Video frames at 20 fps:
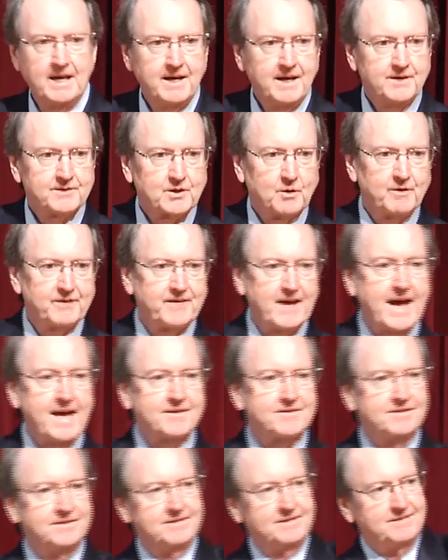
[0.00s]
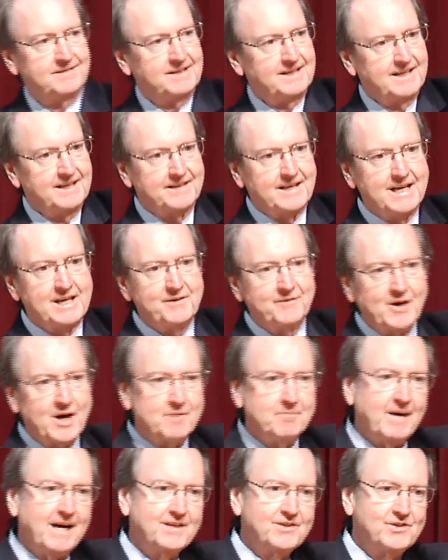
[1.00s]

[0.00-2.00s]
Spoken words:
So with that, thank you very much.